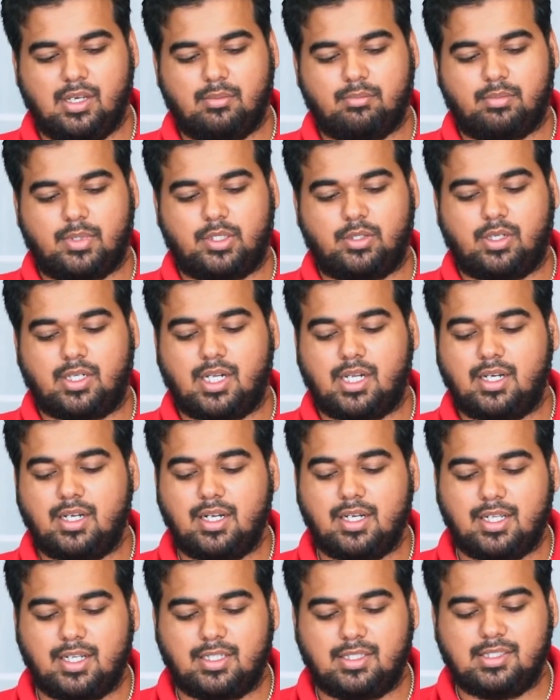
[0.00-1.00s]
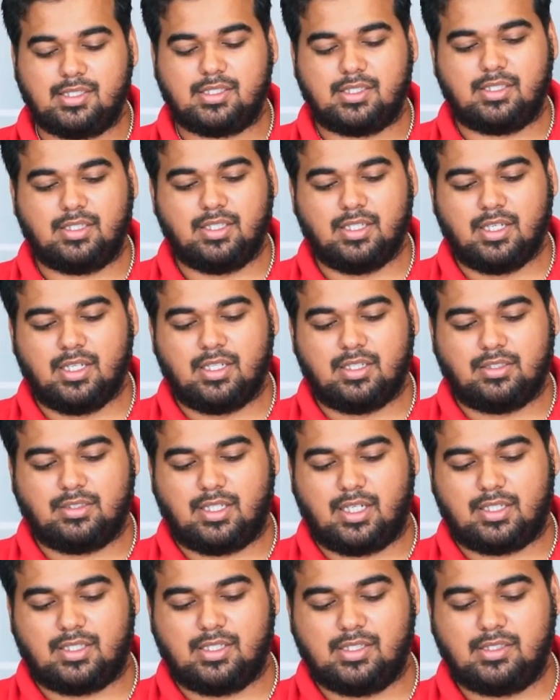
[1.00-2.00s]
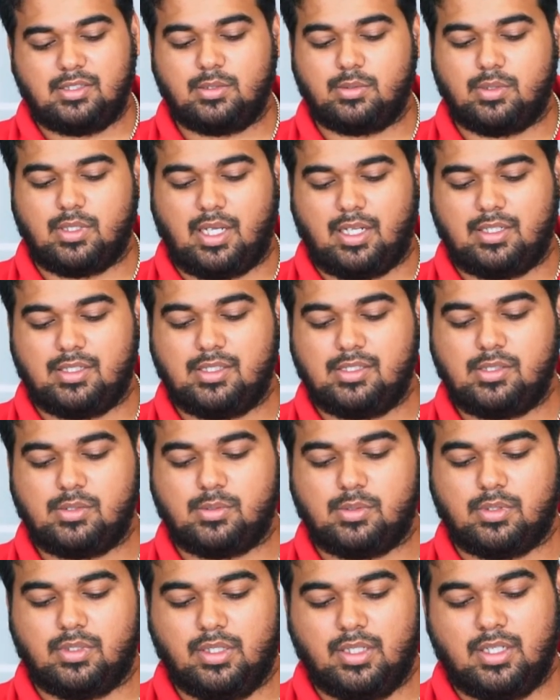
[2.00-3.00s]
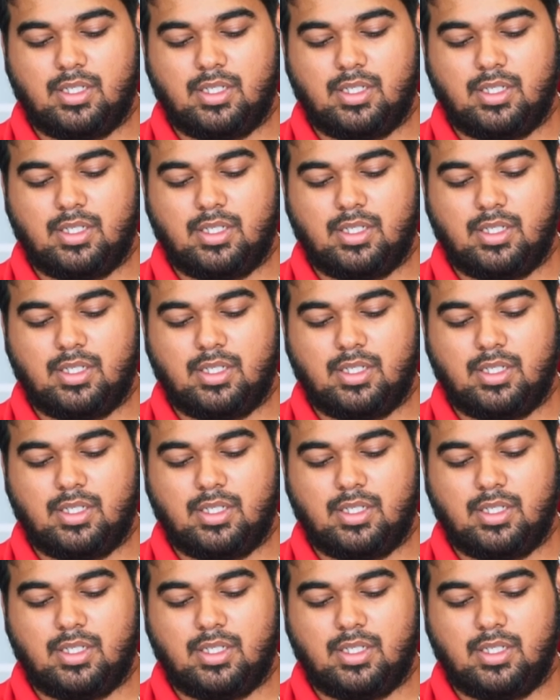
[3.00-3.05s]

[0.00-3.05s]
But you can clearly see that this hole and this hole,